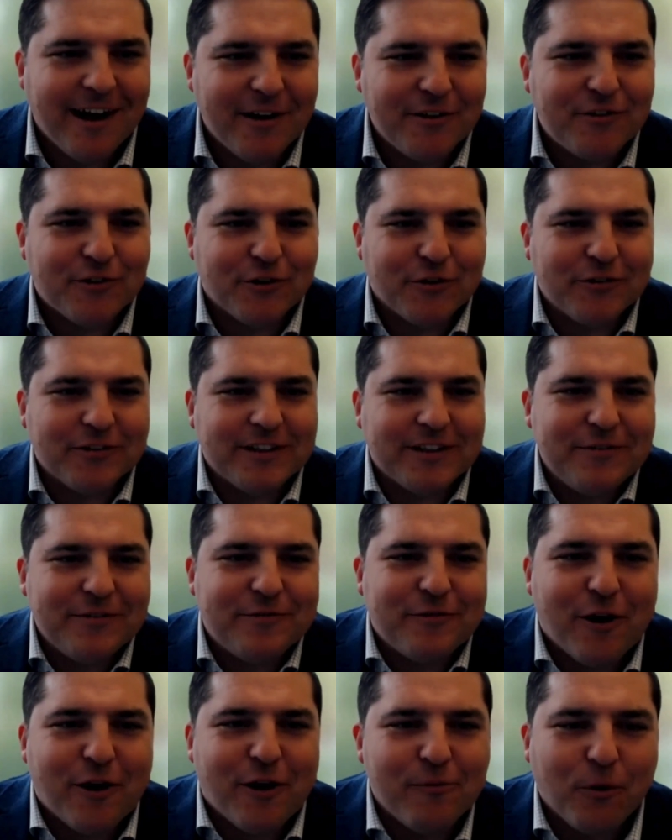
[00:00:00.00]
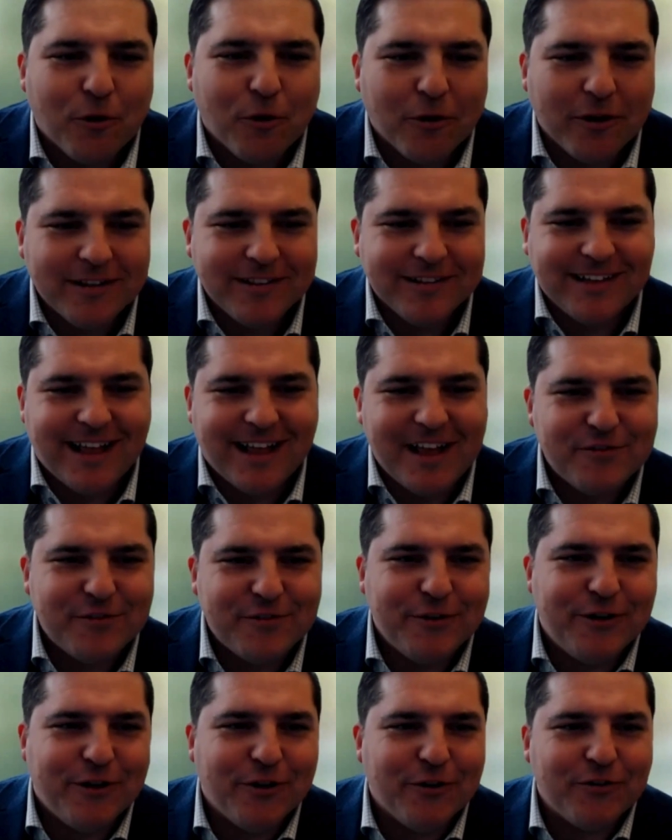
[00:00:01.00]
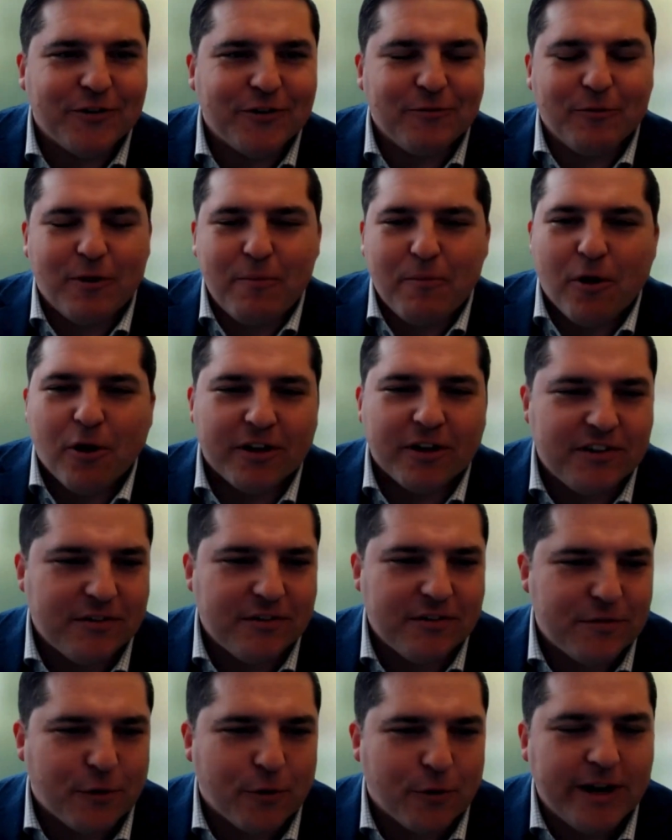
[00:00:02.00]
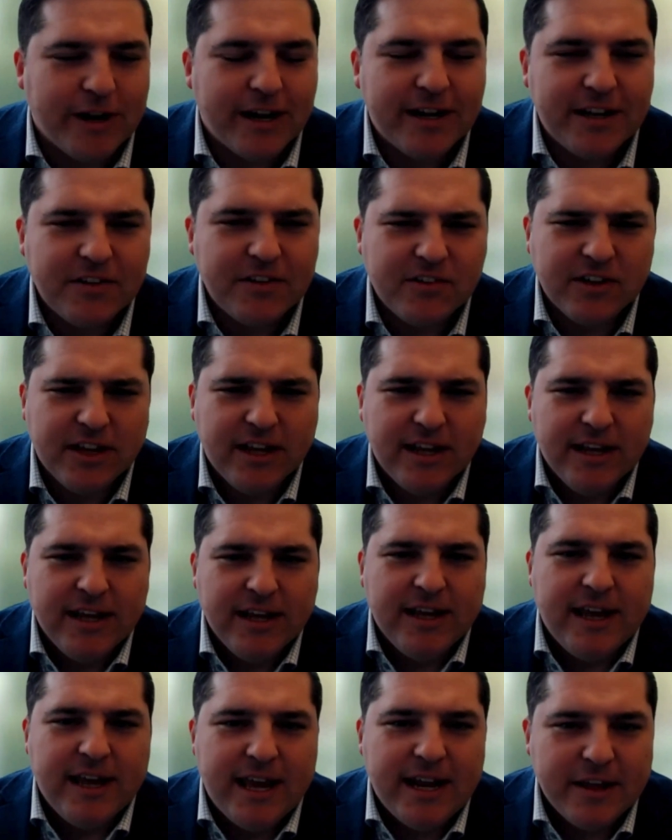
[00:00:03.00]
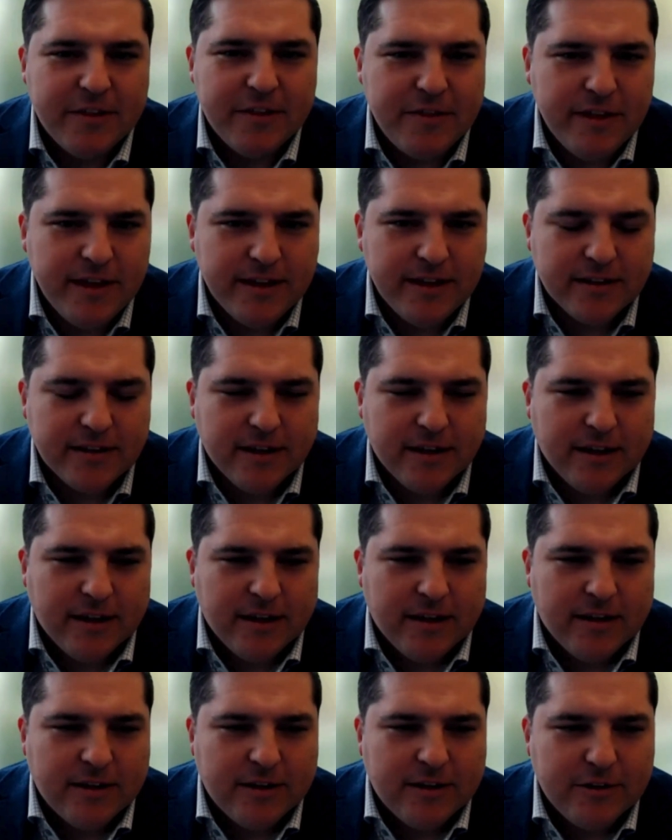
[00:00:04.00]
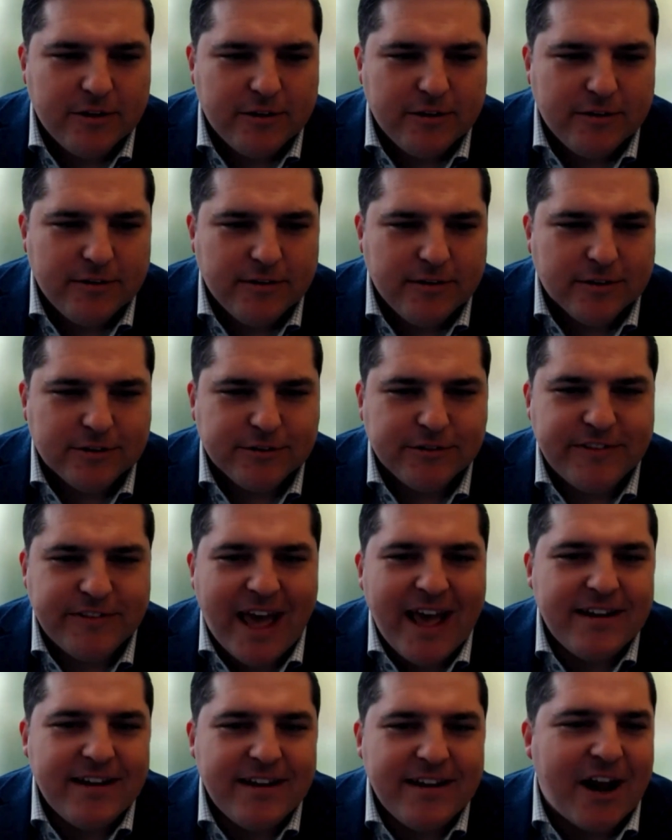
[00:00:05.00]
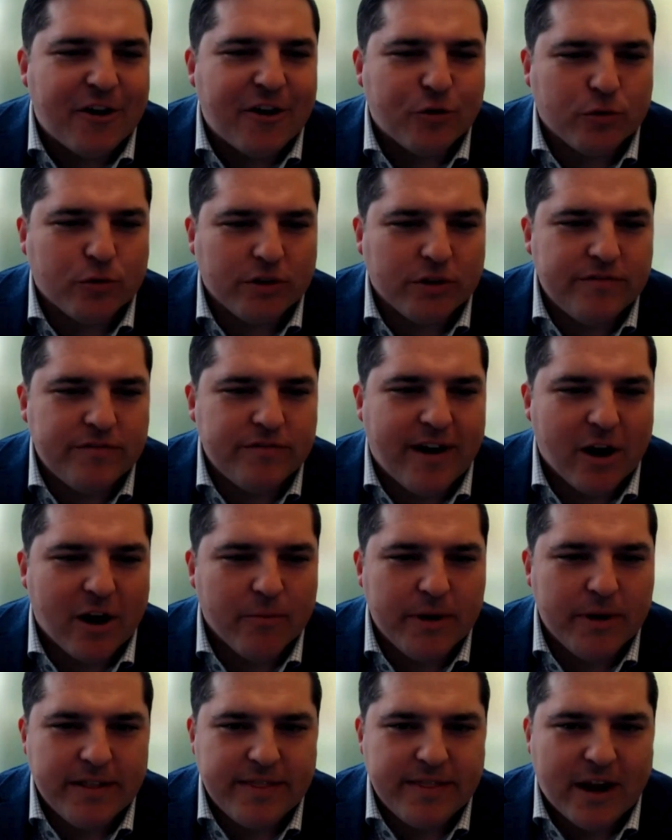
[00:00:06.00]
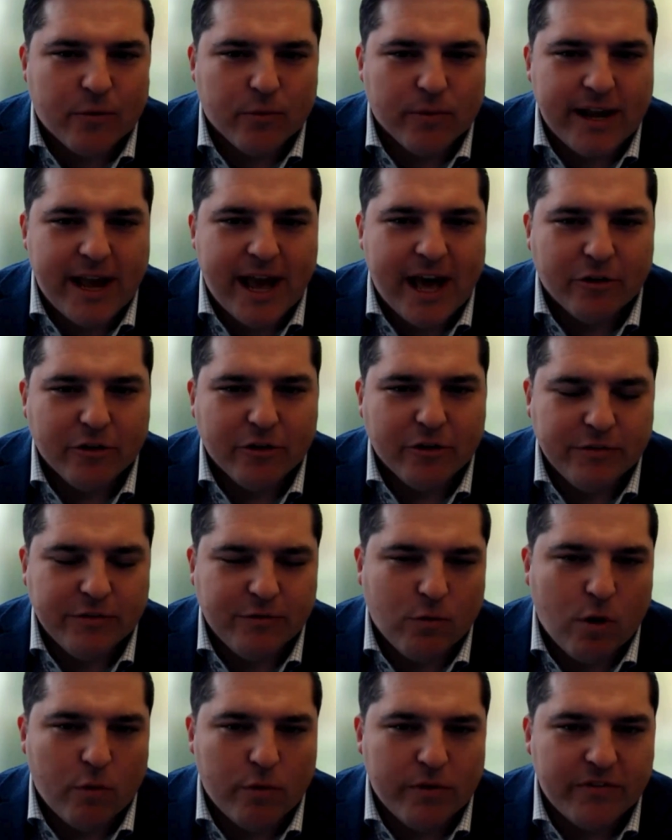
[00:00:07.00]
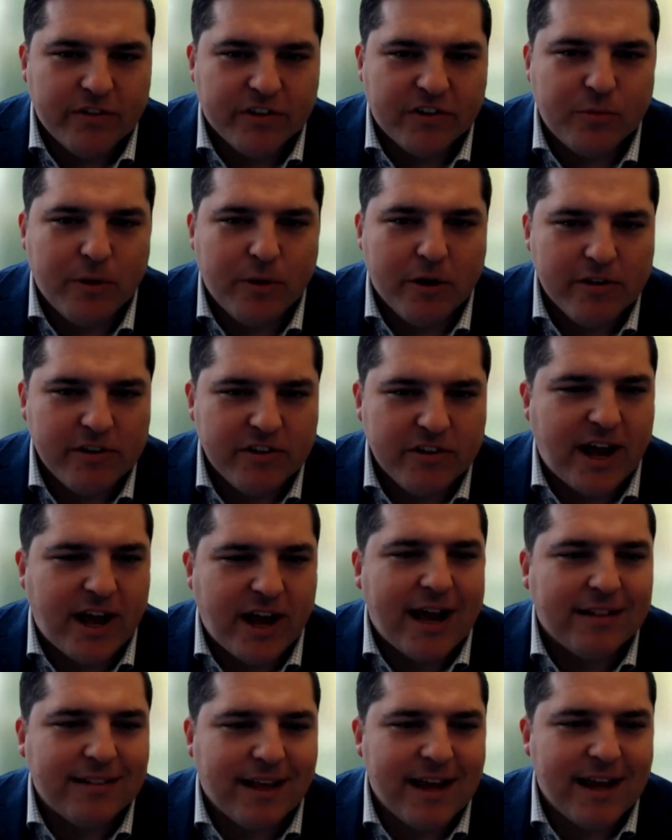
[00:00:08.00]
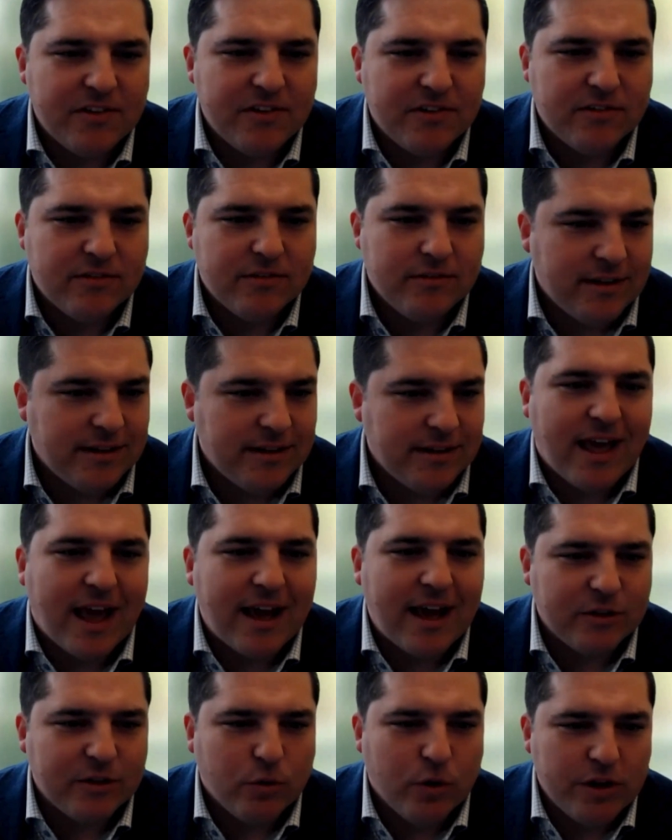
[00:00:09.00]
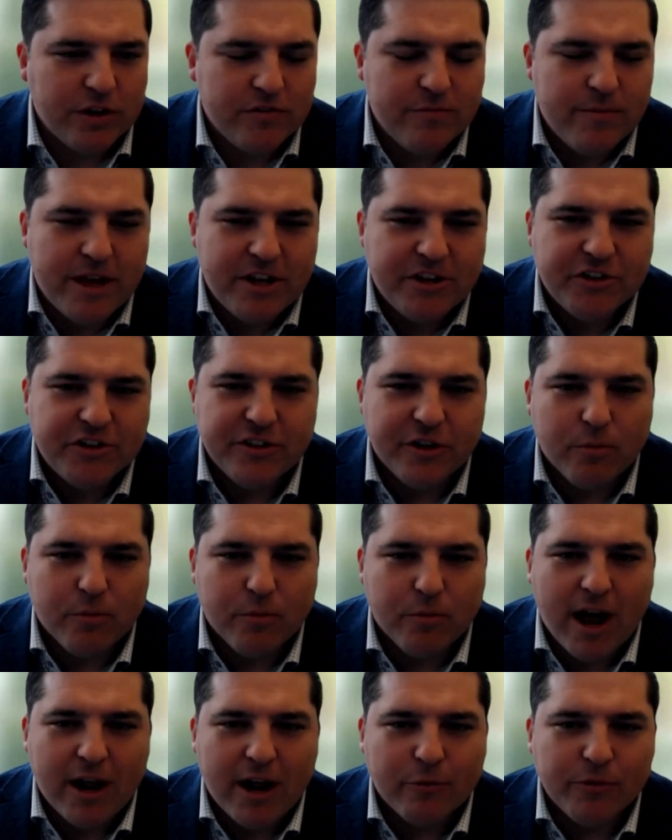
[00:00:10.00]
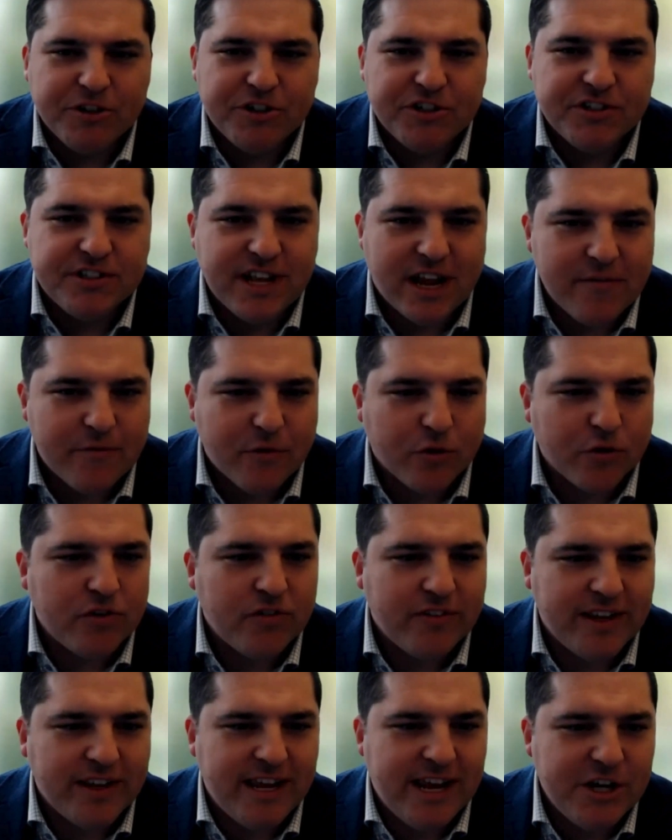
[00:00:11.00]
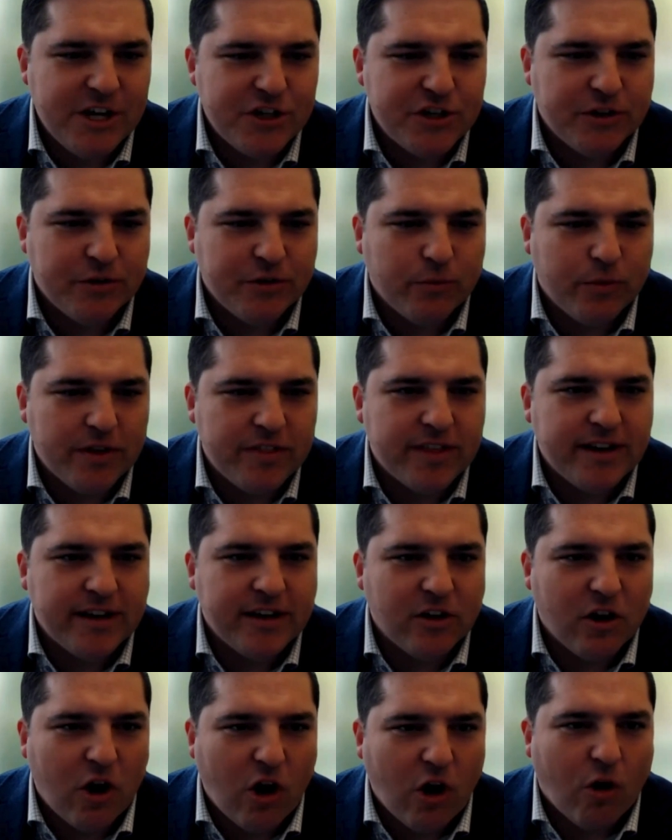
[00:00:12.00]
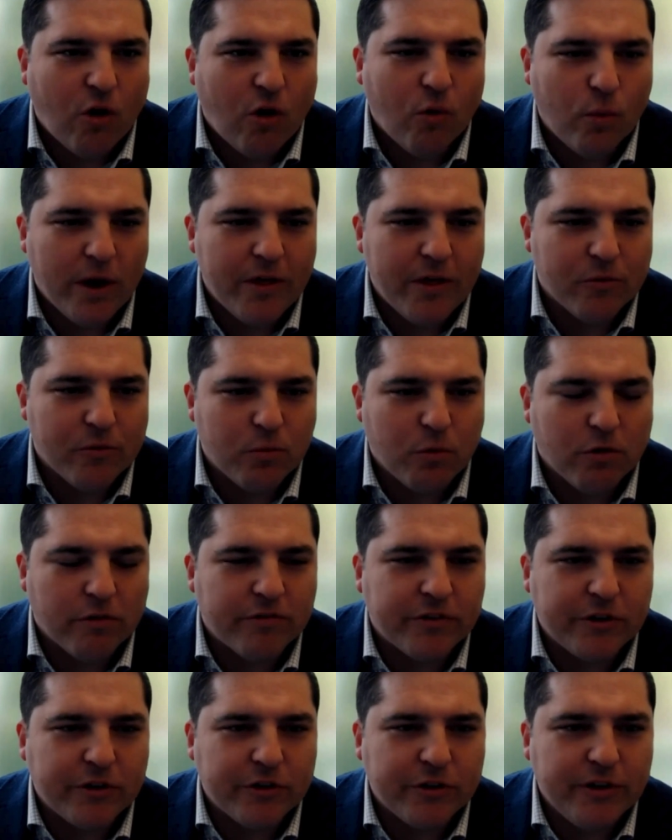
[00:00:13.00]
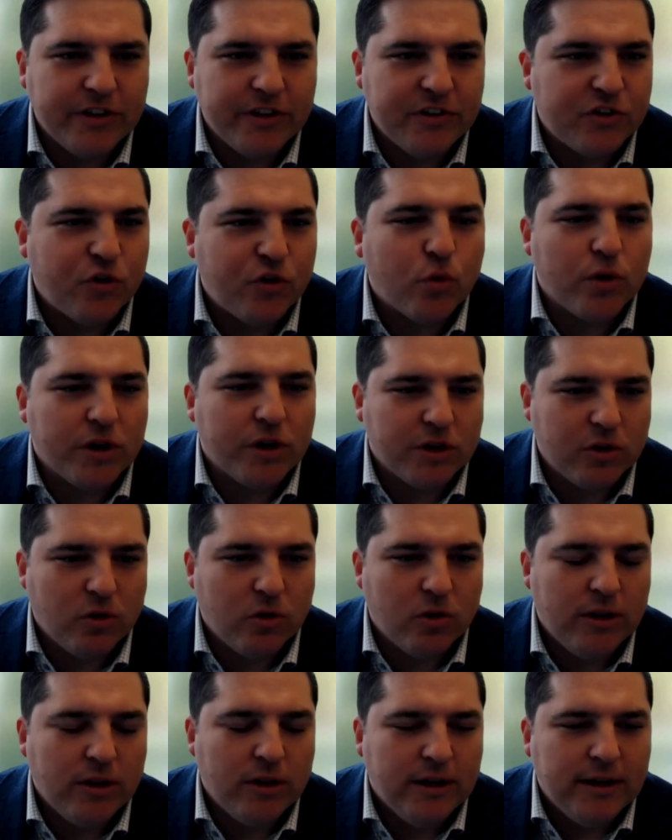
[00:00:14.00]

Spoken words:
certainly far more in the last few years and what markets have thrown at us. And I think that natural environment and that reality of what we've experienced highlights exactly what you've mentioned there, Brad, which is diversification within an all-weather portfolio is critical.